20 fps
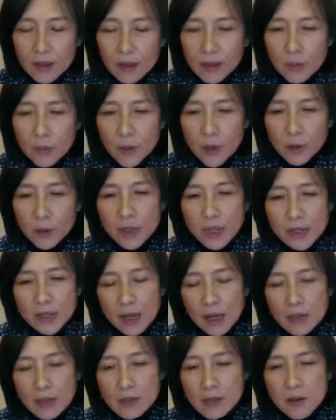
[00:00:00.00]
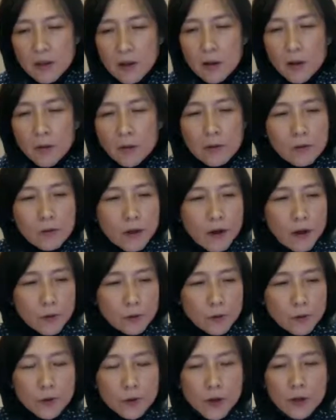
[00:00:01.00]
The building has no
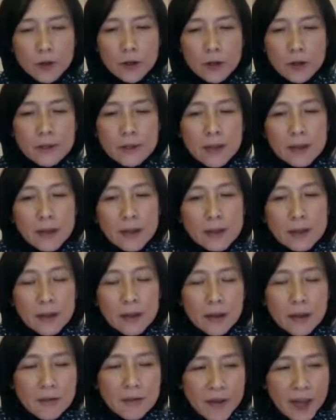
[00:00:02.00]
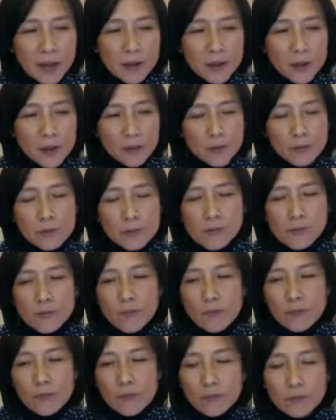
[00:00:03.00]
cultural value.
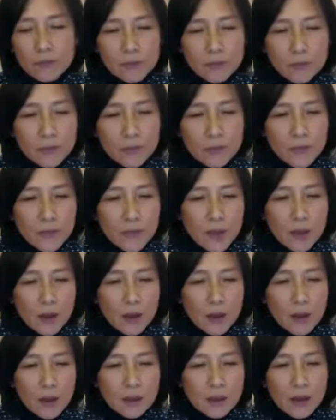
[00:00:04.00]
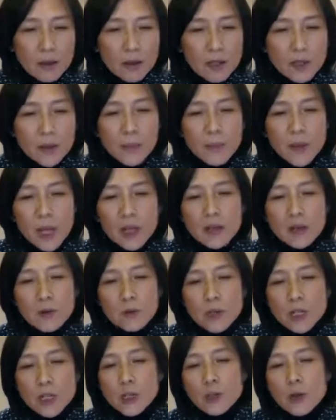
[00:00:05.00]
The Little Bend
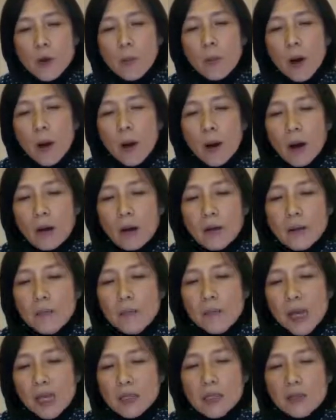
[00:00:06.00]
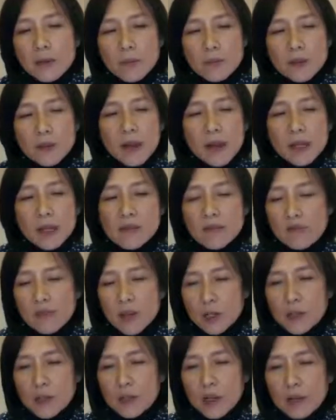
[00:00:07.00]
Regional Park Master Plan's
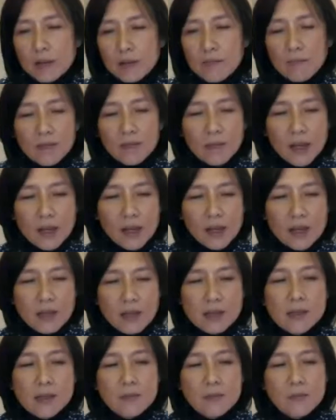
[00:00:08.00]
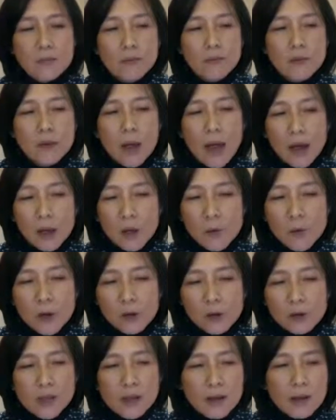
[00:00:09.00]
vision is, I
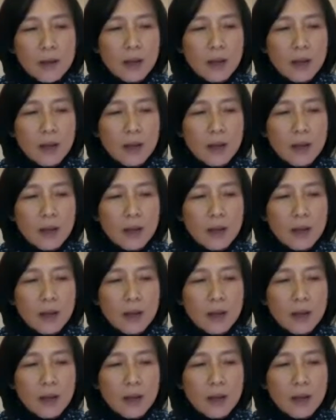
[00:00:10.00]
quote,